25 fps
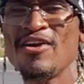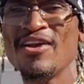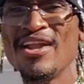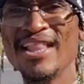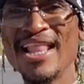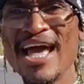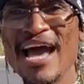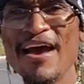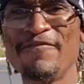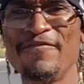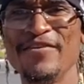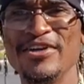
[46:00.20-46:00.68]
They're
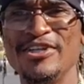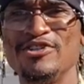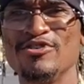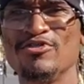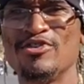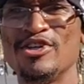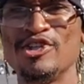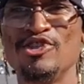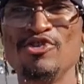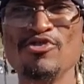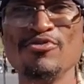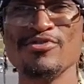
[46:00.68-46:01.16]
gonna laugh at
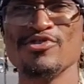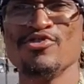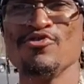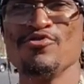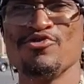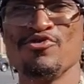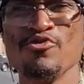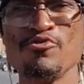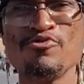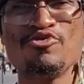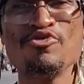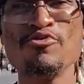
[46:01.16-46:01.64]
you because you
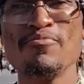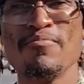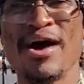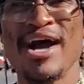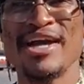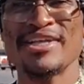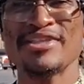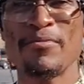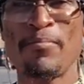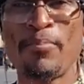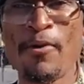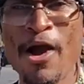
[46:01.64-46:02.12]
you you you
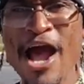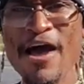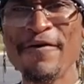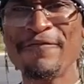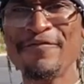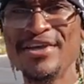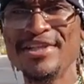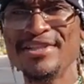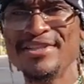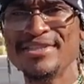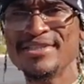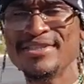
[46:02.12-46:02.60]
mock the
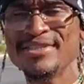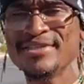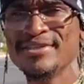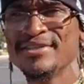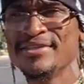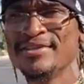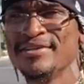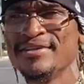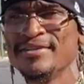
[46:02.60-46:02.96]
prophets.